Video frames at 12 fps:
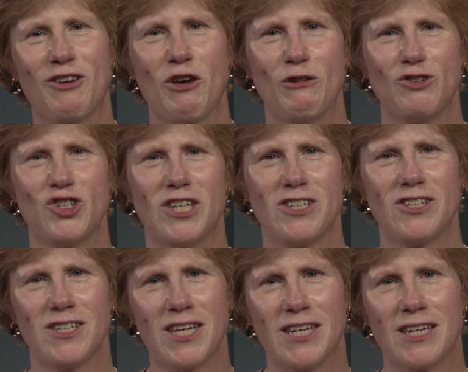the code
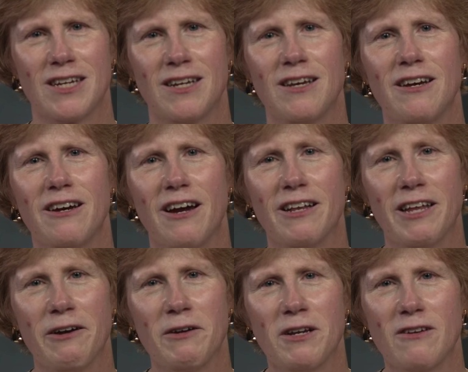changed again,
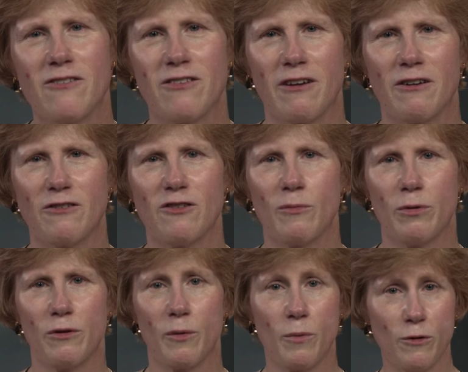allowing a designer to
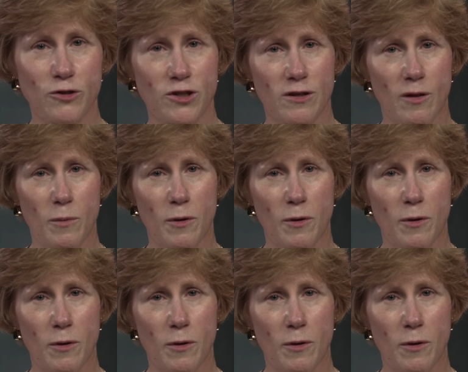build a portion of the